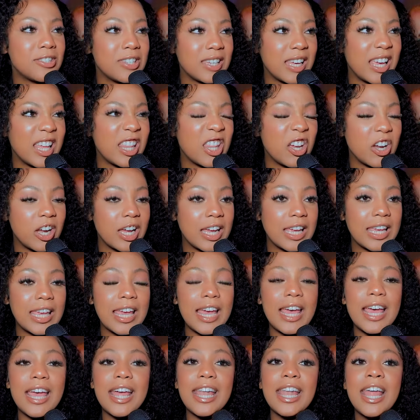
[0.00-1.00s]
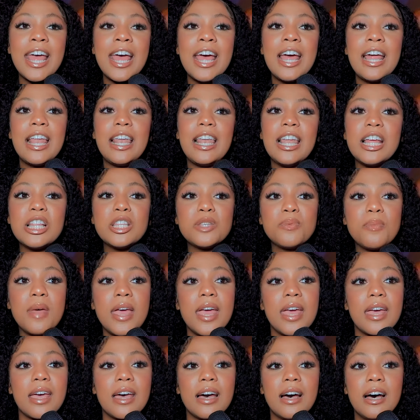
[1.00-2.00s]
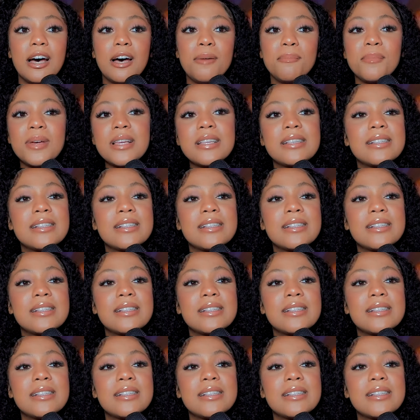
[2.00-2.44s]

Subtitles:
together again? Let's make a